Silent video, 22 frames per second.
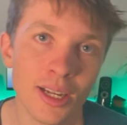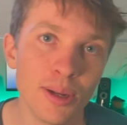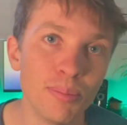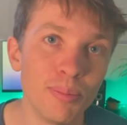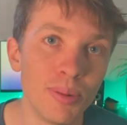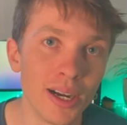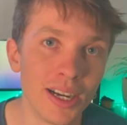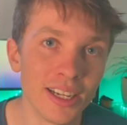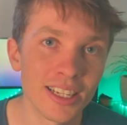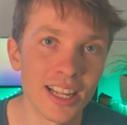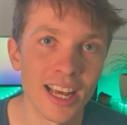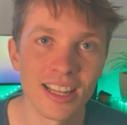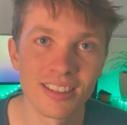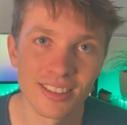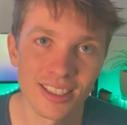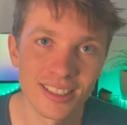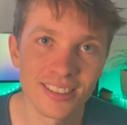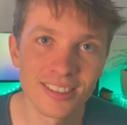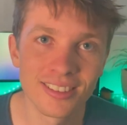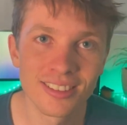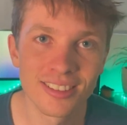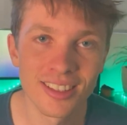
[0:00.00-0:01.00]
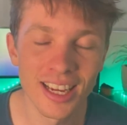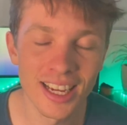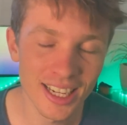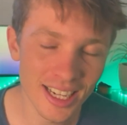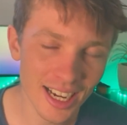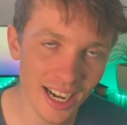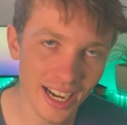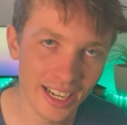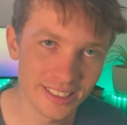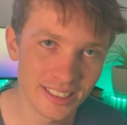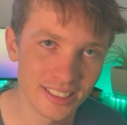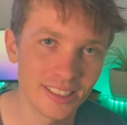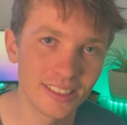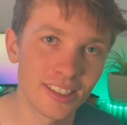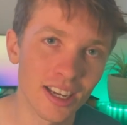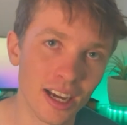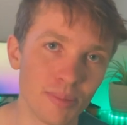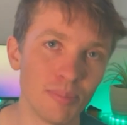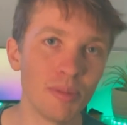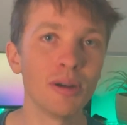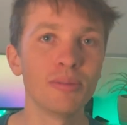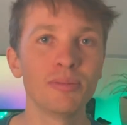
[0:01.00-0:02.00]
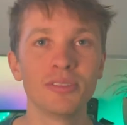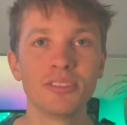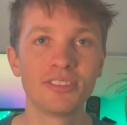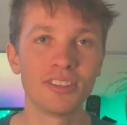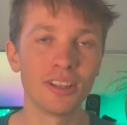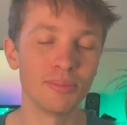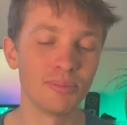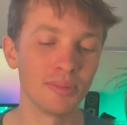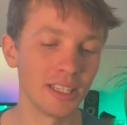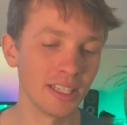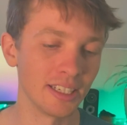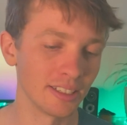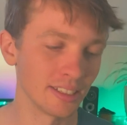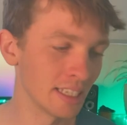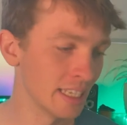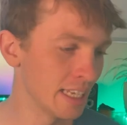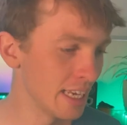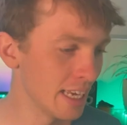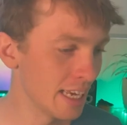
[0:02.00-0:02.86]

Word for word: But, as I did say, I did come up with something.